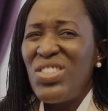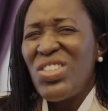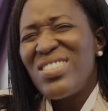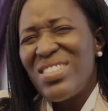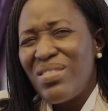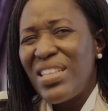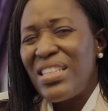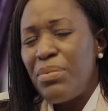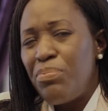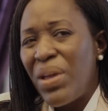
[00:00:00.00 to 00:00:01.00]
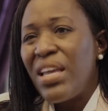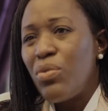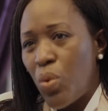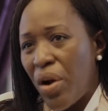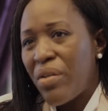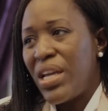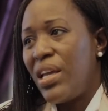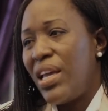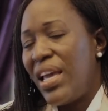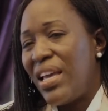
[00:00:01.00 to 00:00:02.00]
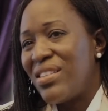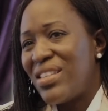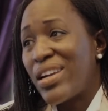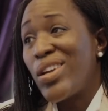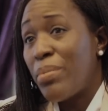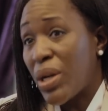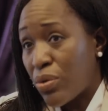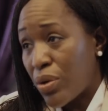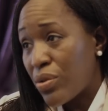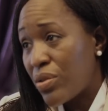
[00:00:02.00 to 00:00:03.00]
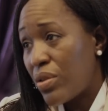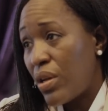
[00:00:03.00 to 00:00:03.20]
just the big worry is economic growth.